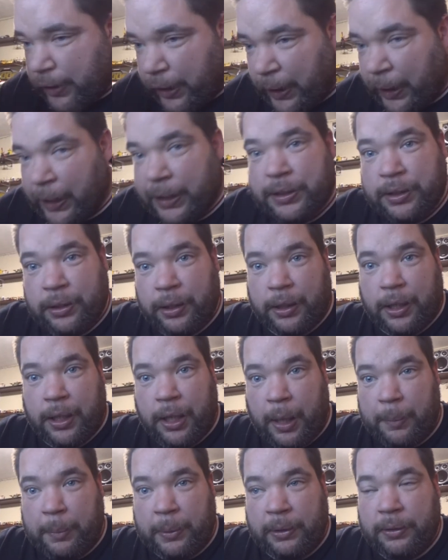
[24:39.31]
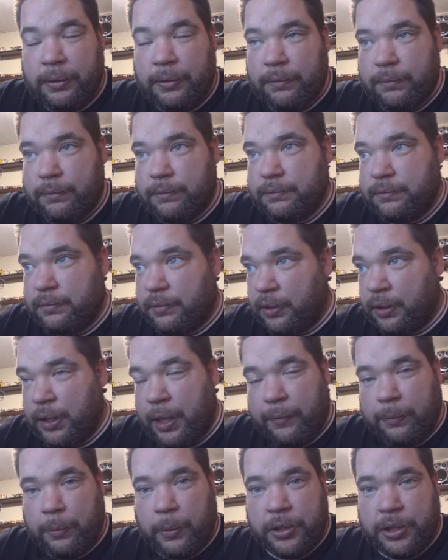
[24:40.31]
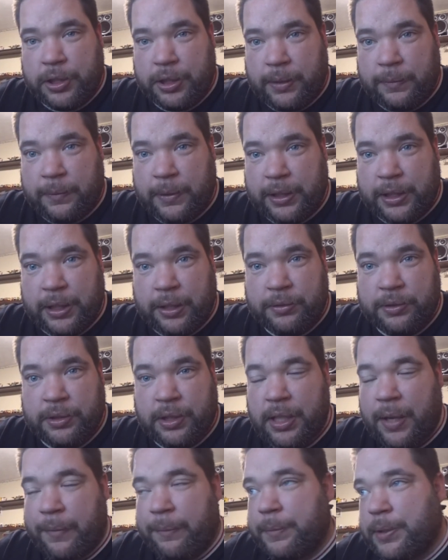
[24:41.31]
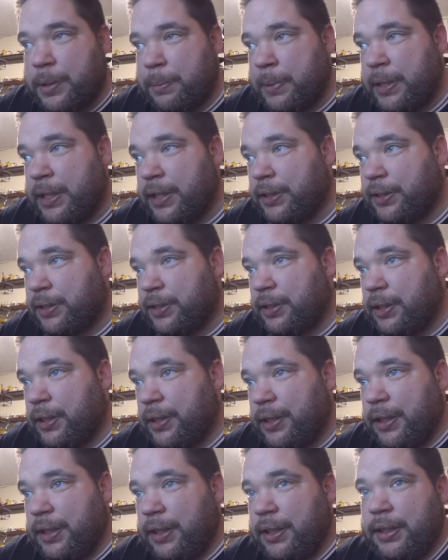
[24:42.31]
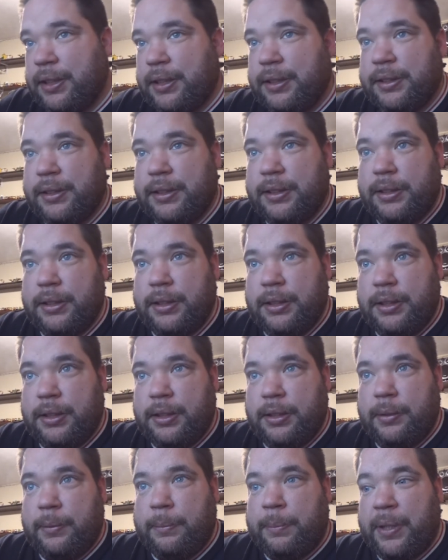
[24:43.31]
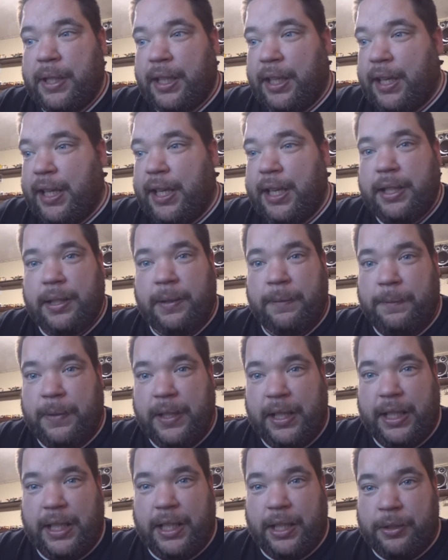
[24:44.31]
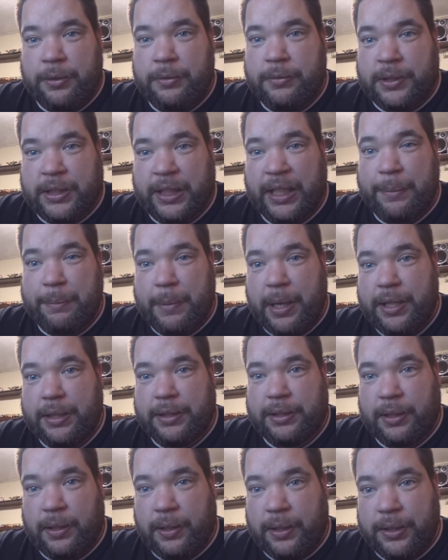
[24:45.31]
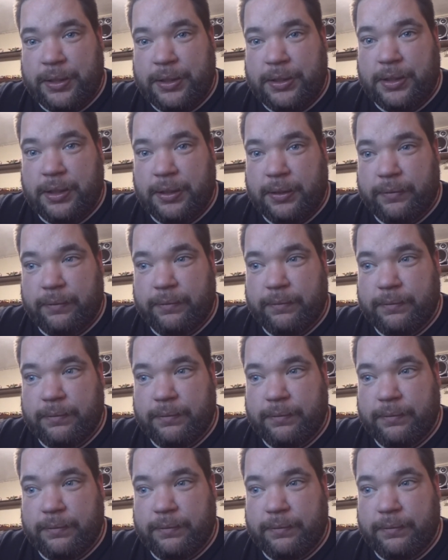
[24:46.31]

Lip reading: Excellent couple. Love watching their videos. Love them to bits. But he had a video demonetized.